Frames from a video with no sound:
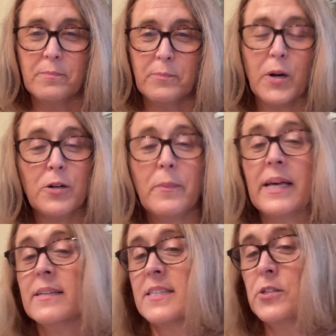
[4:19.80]

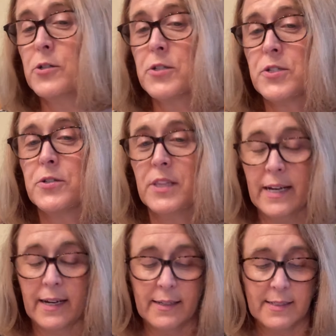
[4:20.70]
Bartimaeus understood
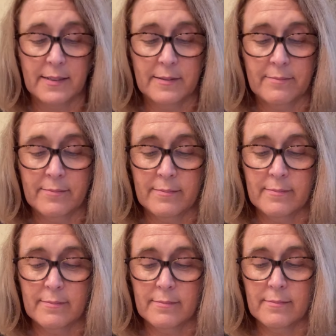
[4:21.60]
that.
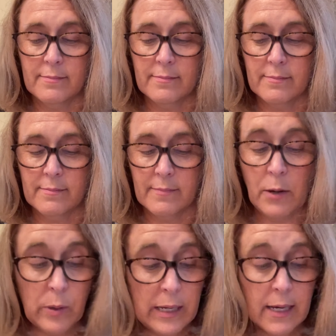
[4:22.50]
And
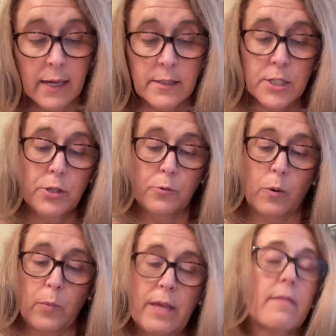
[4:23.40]
we can too. When
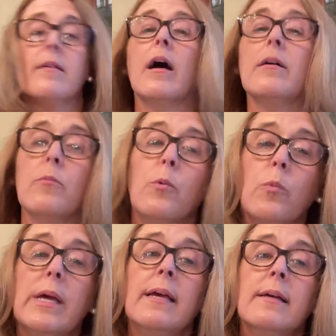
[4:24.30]
we think, when
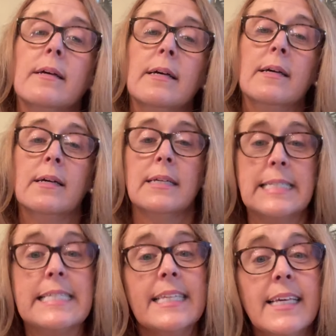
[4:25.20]
we
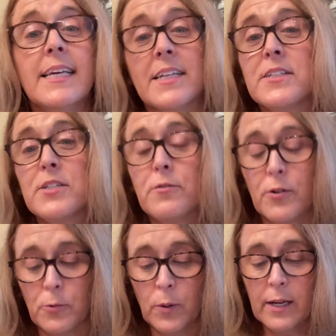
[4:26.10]
see in a
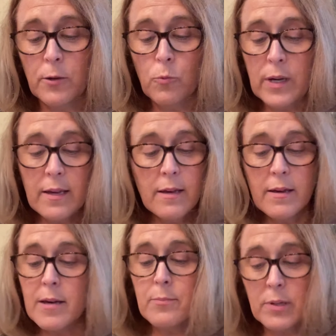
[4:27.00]
different way, we
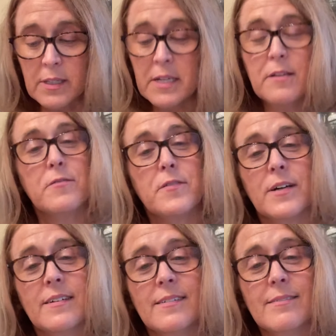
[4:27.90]
can believe.
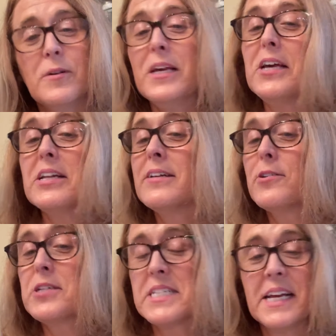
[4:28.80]
We can
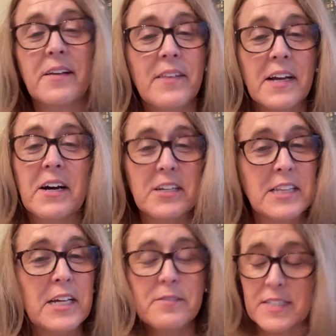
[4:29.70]
understand that God
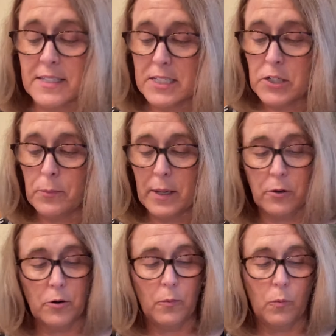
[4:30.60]
loves us no
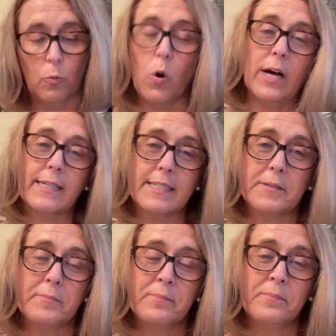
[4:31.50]
matter what
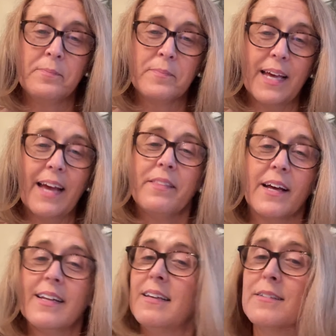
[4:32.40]
and that
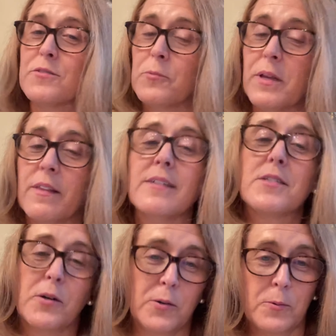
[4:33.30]
he is with us
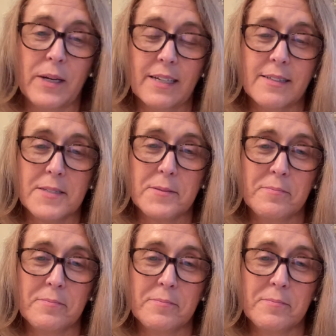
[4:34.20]
always.